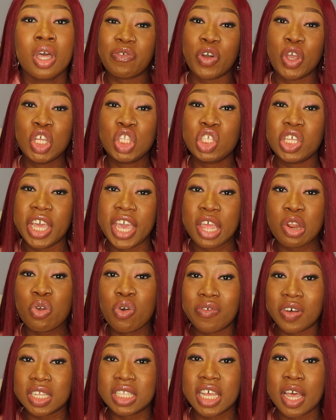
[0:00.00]
And for you to earn
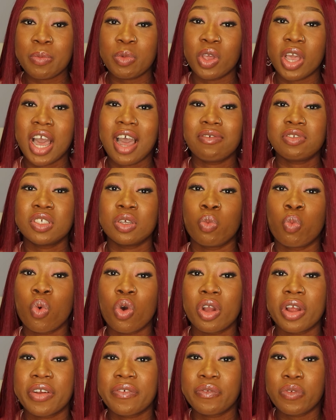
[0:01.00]
overtime you have to
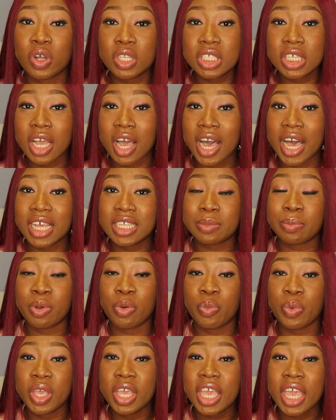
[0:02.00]
work 40 hours
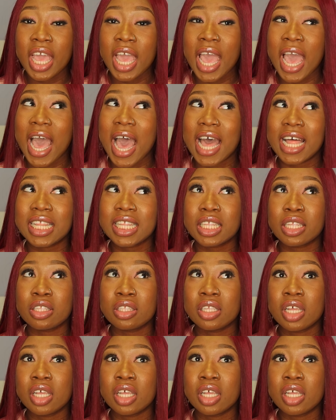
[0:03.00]
per week and